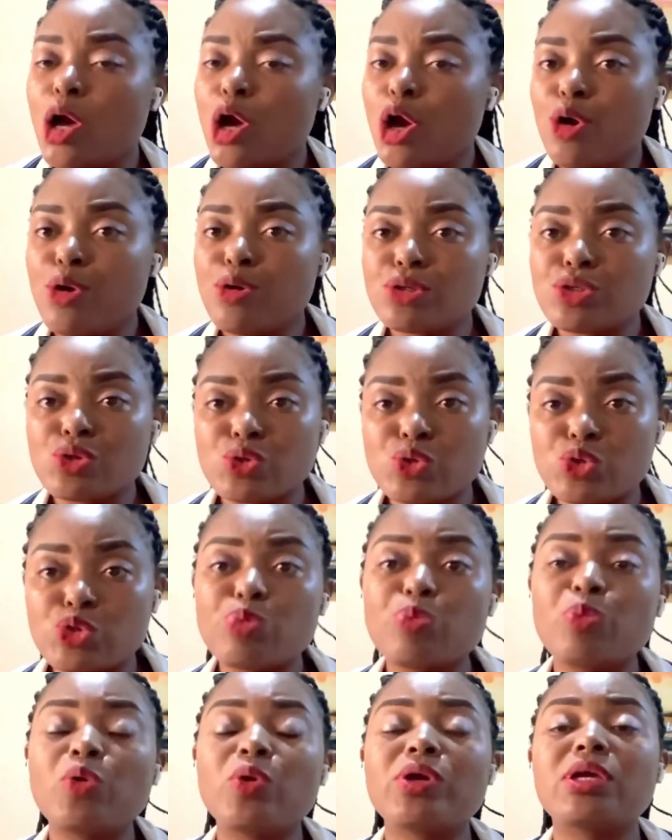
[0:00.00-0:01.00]
Also,
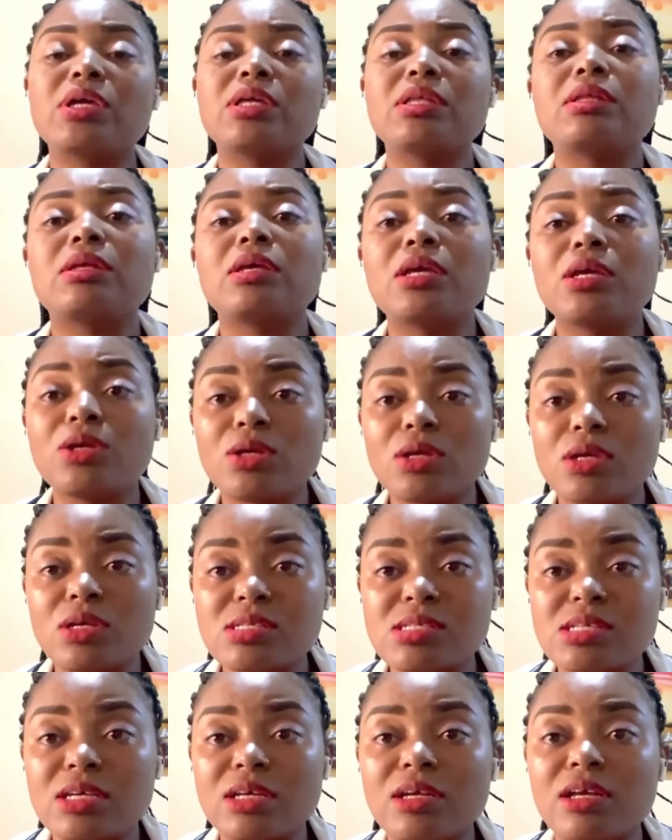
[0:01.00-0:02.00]
smoking
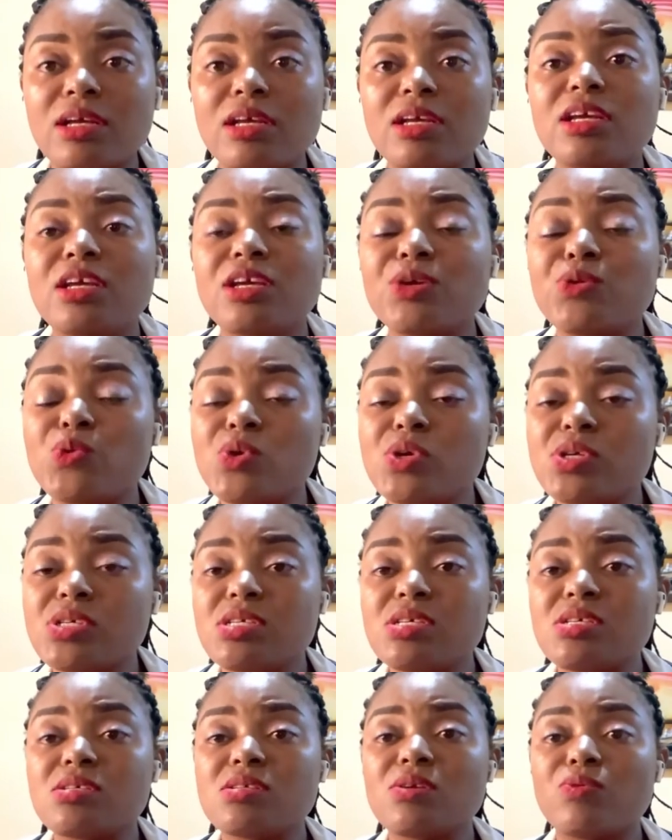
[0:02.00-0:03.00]

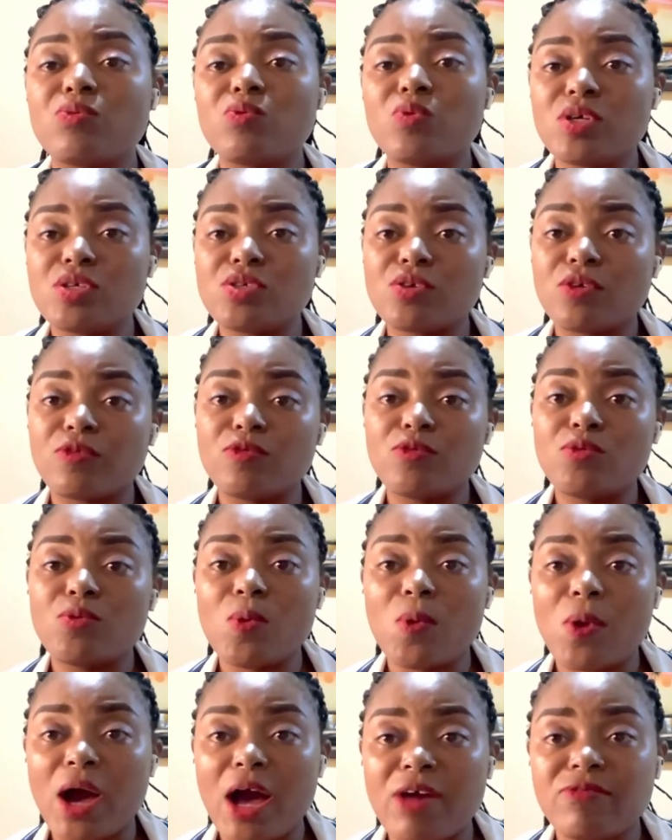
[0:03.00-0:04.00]
increases the risk of
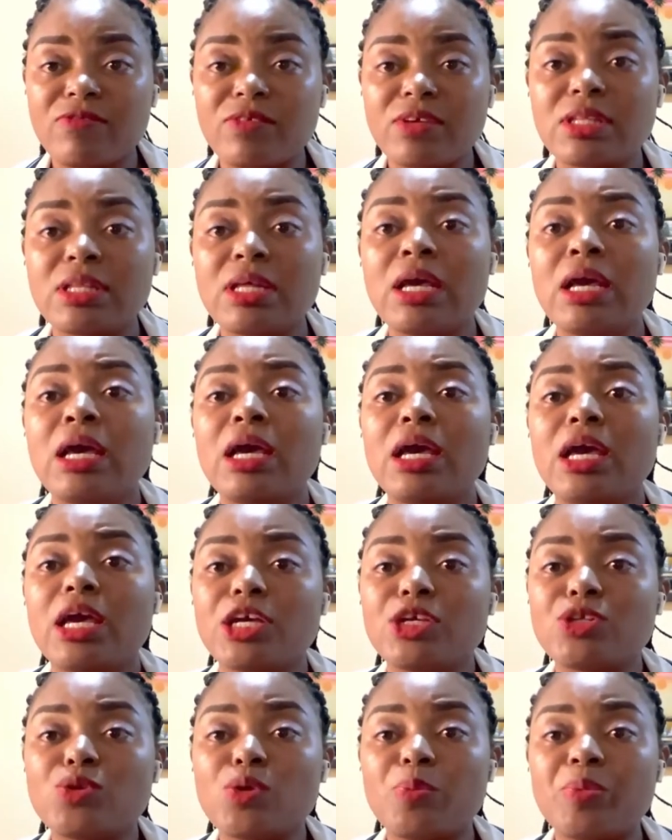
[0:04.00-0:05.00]
you having
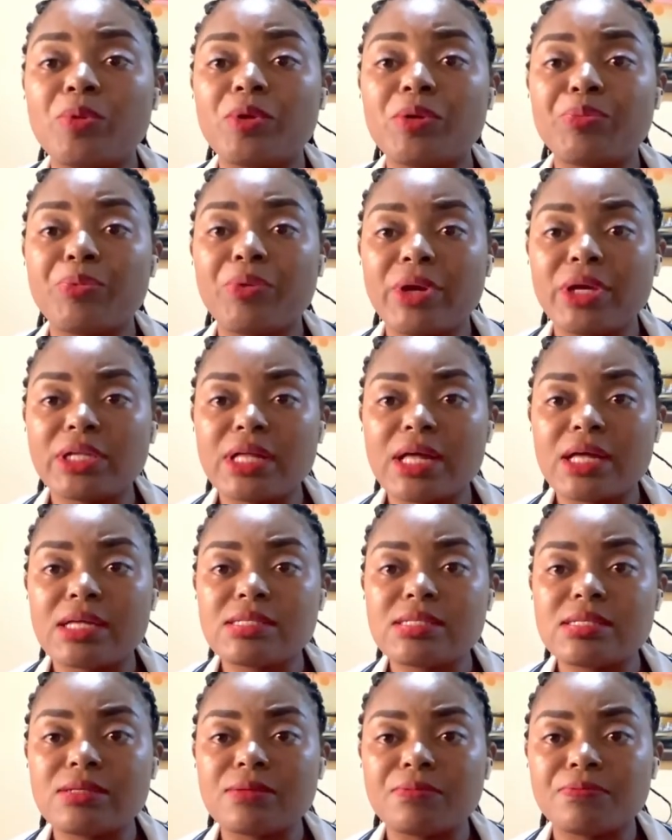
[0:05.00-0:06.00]
ectopic
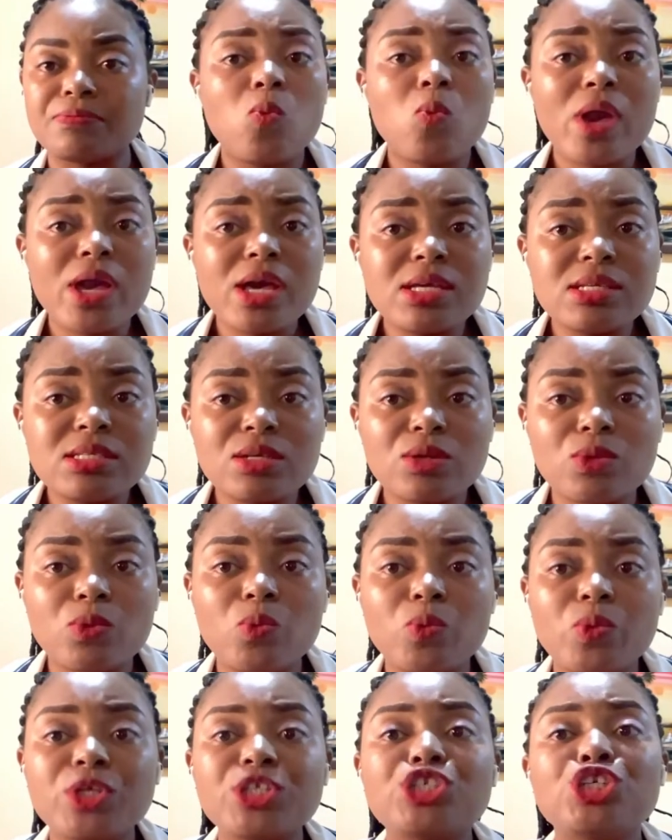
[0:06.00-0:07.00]
pregnancy. Ways in
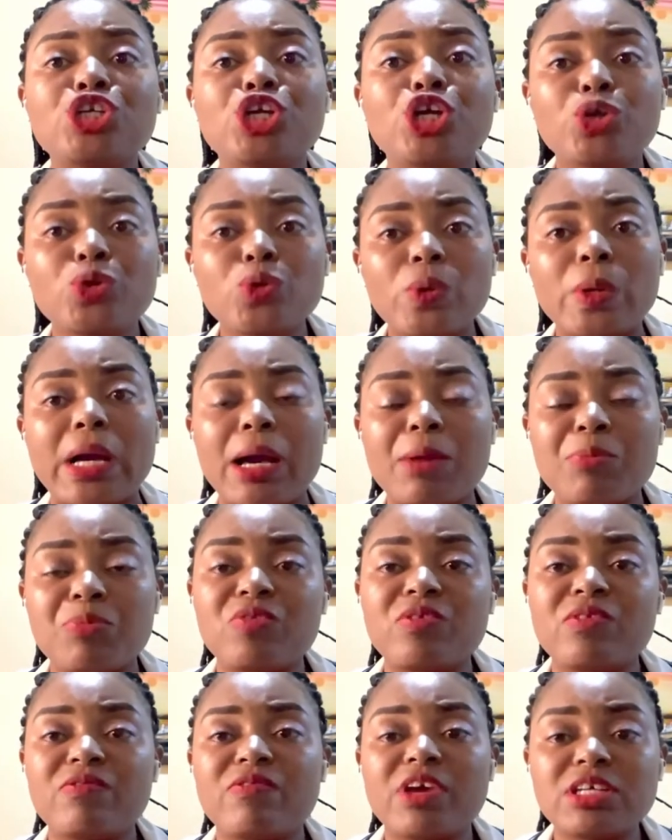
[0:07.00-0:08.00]
which you can
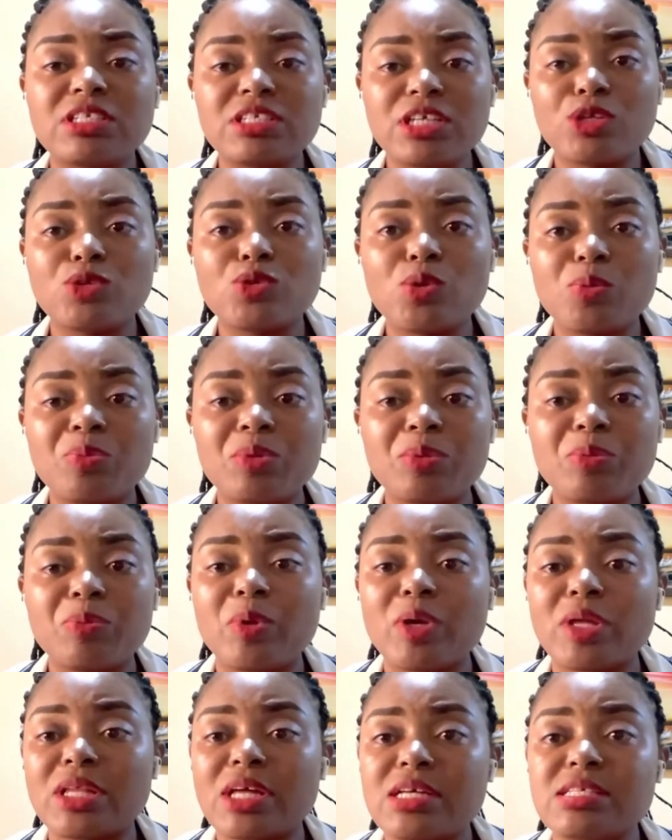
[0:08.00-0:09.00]
prevent ectopic
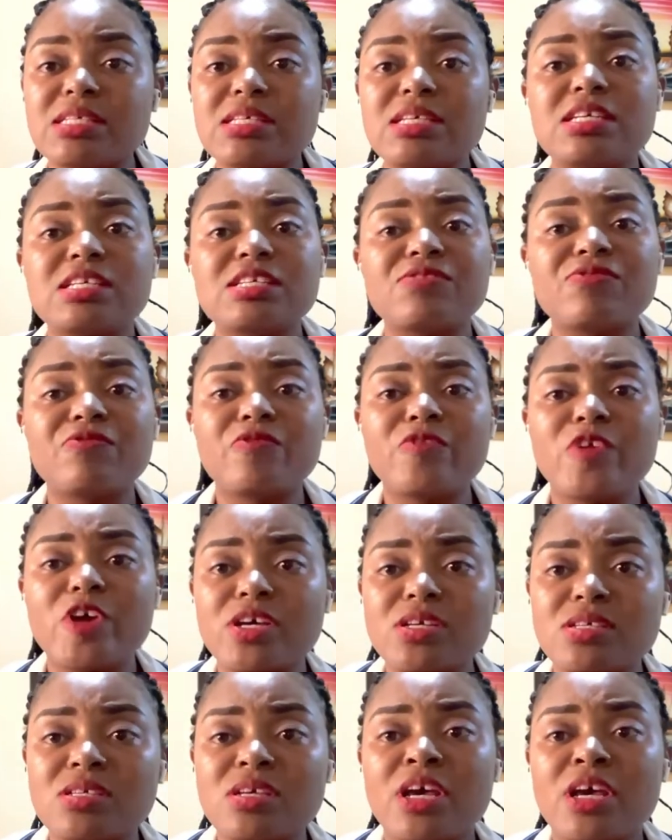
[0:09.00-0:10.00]
pregnancy is, first,